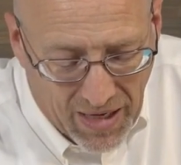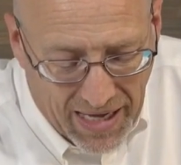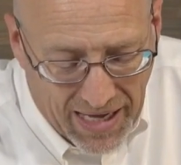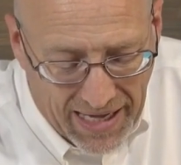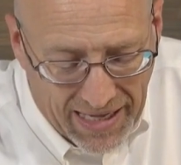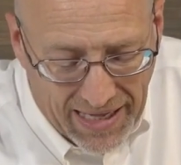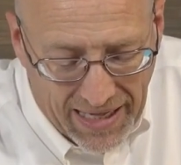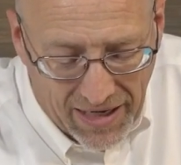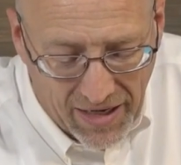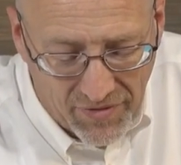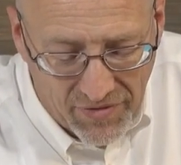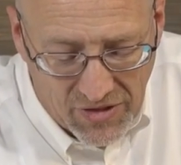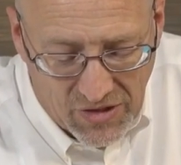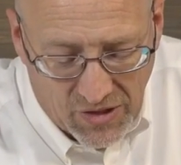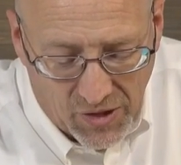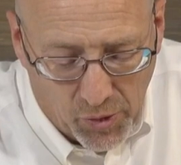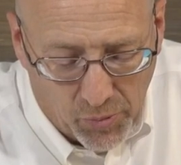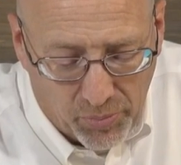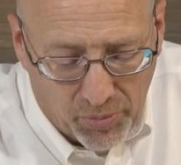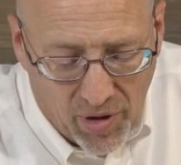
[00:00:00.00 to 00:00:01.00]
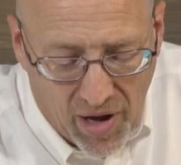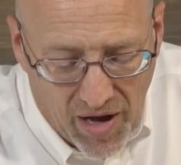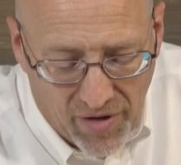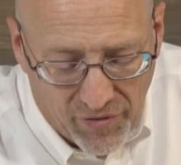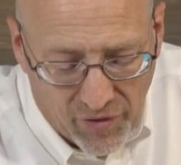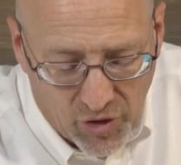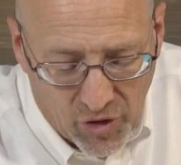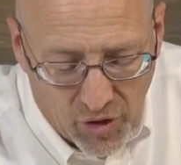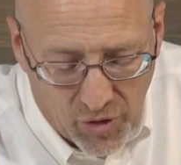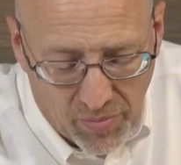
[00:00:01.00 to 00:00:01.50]
I love this little
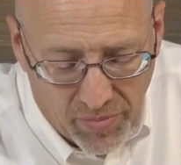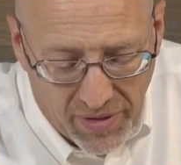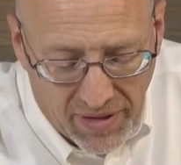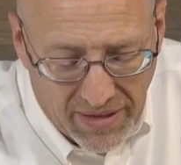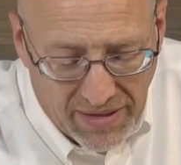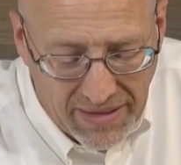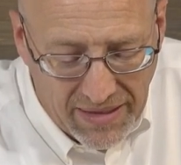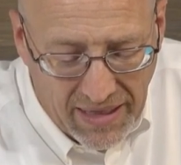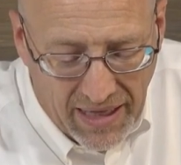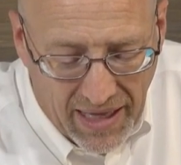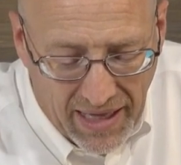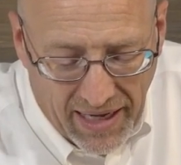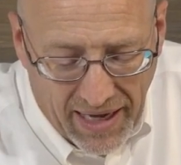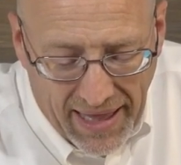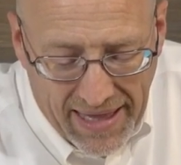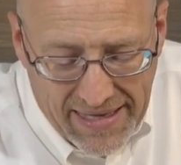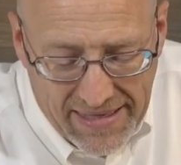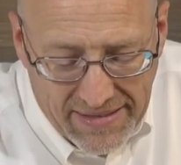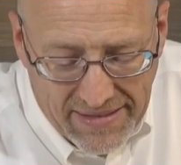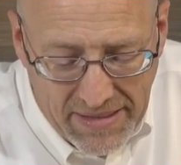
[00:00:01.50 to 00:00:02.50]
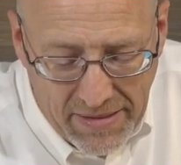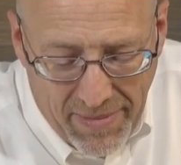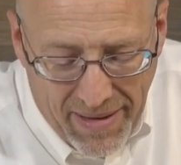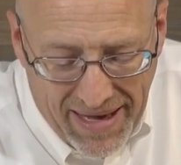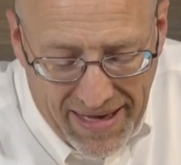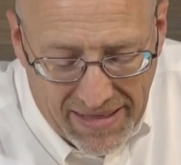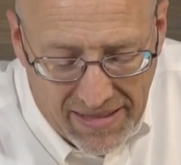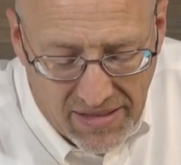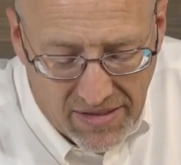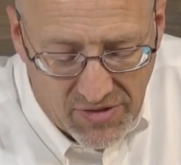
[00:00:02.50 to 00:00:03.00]
proverb, a lazy
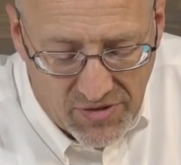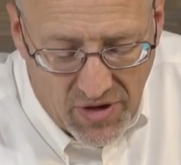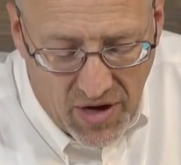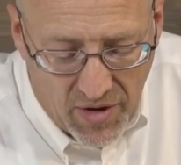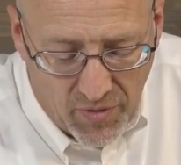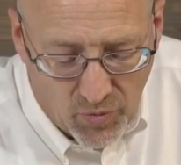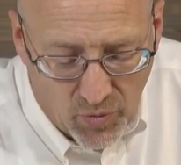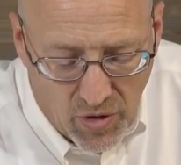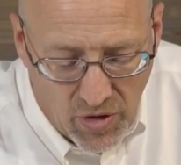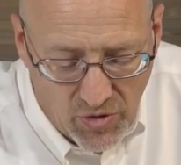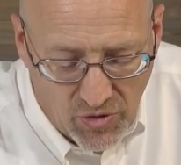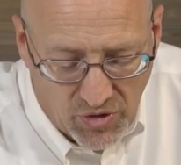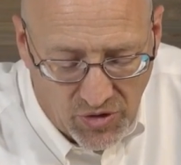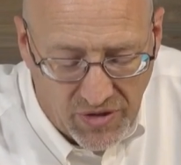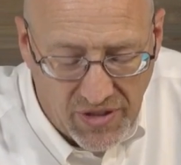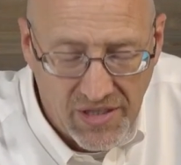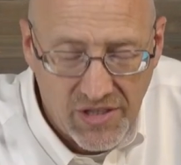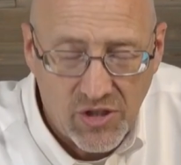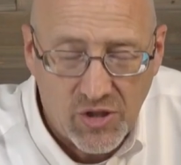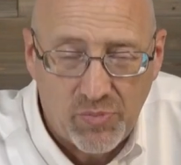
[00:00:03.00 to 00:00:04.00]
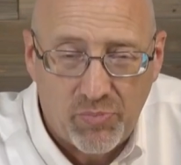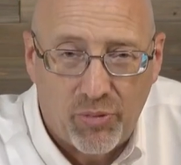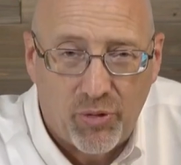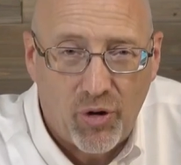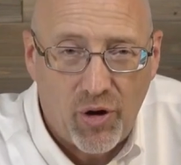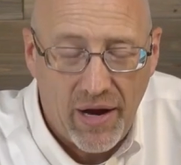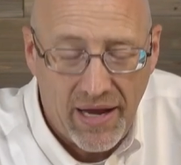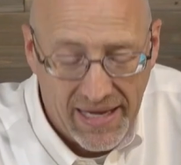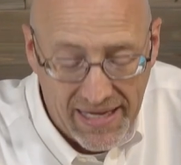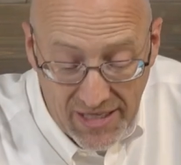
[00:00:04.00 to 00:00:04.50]
man does not roast
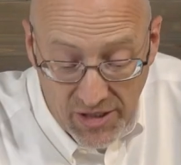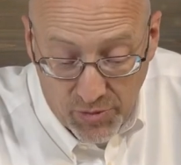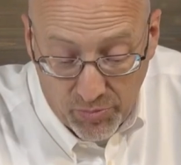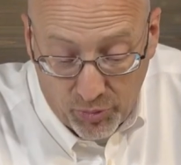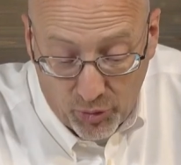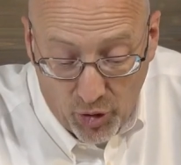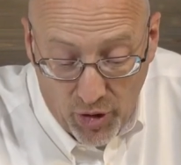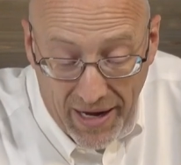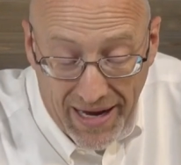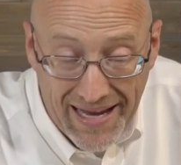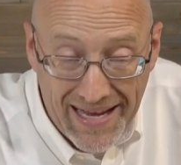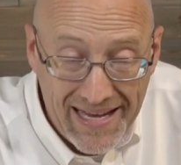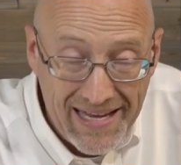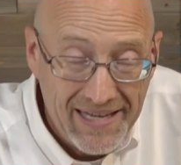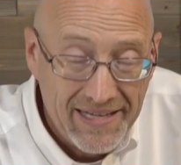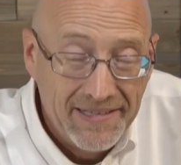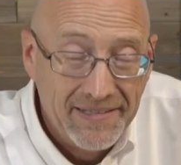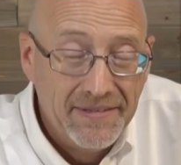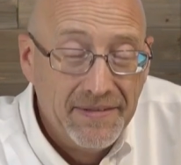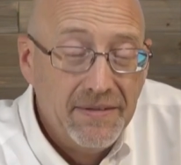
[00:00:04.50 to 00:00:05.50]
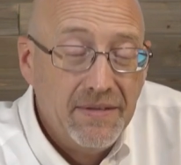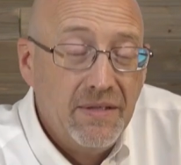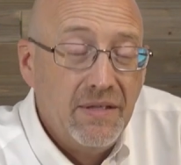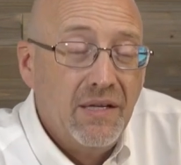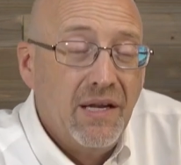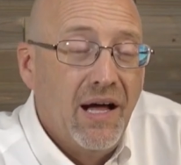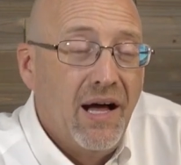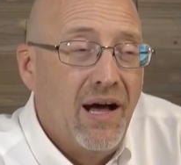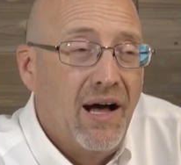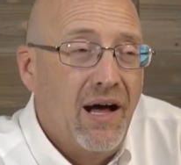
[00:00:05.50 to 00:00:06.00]
his prey.
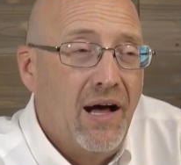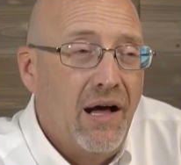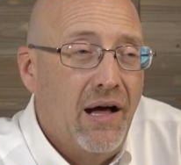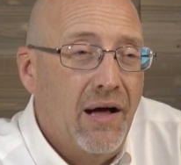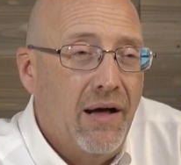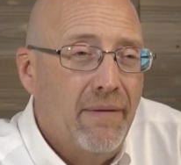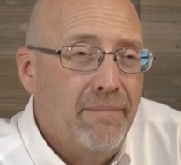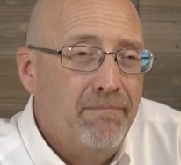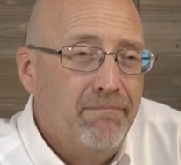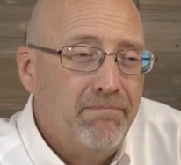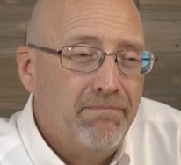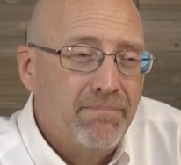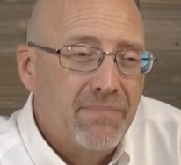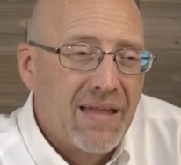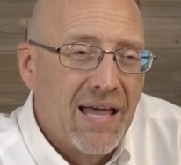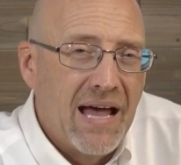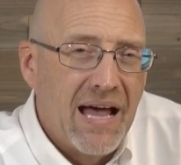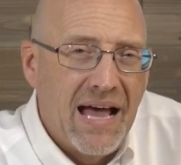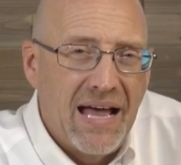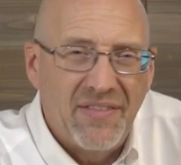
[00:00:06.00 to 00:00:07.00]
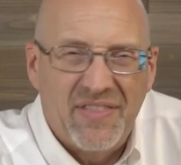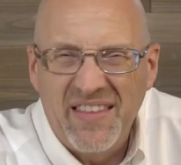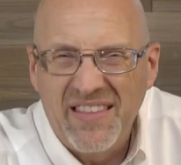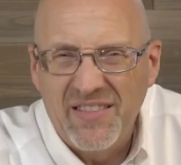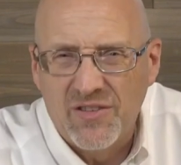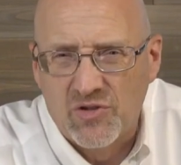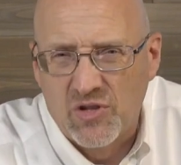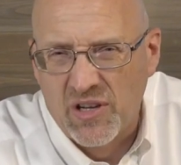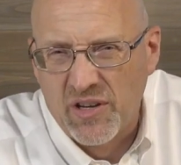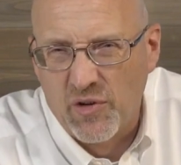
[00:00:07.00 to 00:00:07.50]
I
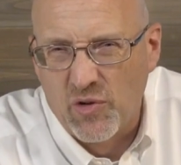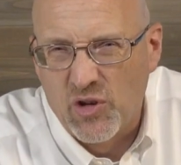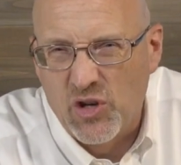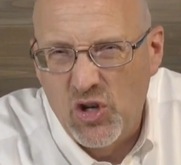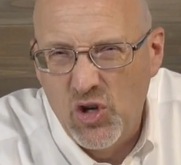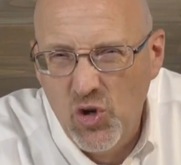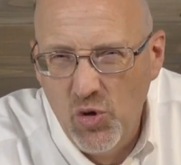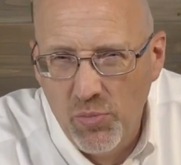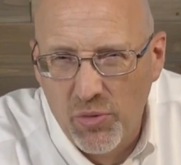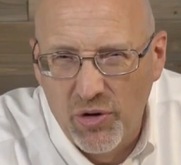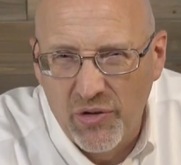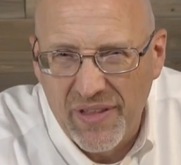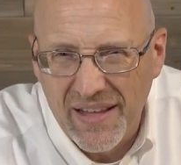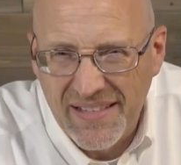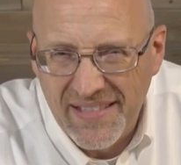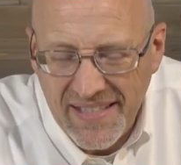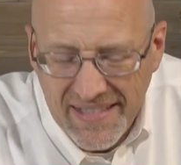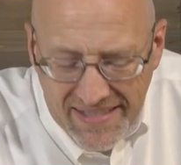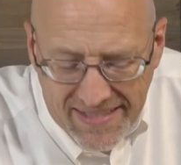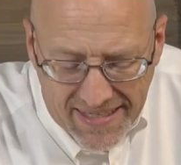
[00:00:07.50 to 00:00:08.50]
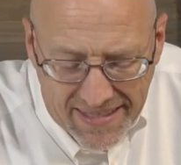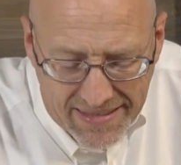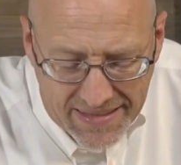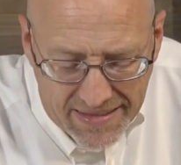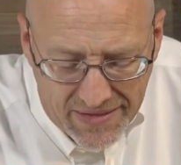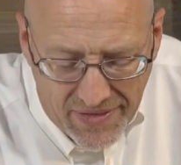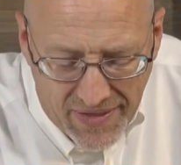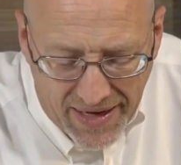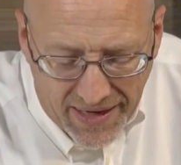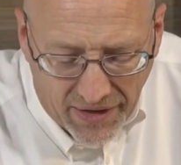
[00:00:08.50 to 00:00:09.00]
think there's a little humor that's
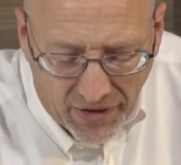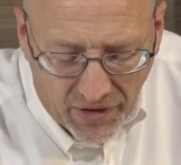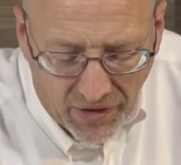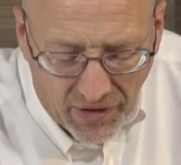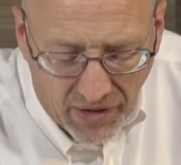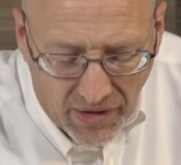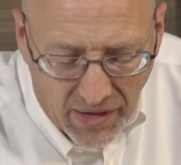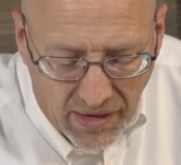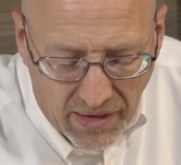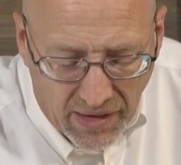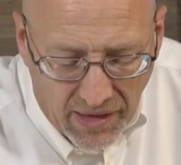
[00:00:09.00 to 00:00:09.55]
intended there.